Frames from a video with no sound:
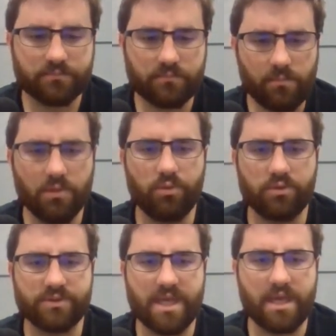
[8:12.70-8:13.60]
will
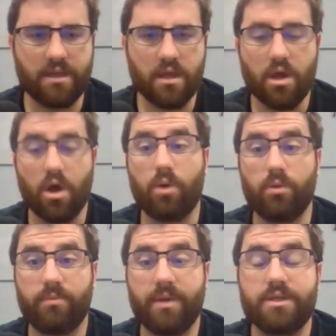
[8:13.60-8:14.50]
say, oh, well, the
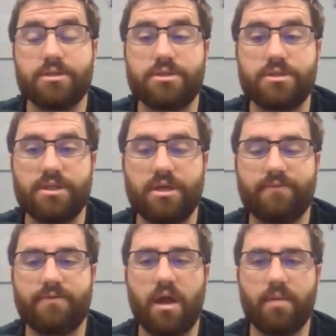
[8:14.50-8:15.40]
patient's just here for
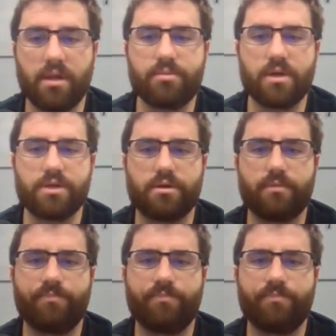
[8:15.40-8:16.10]
high blood pressure.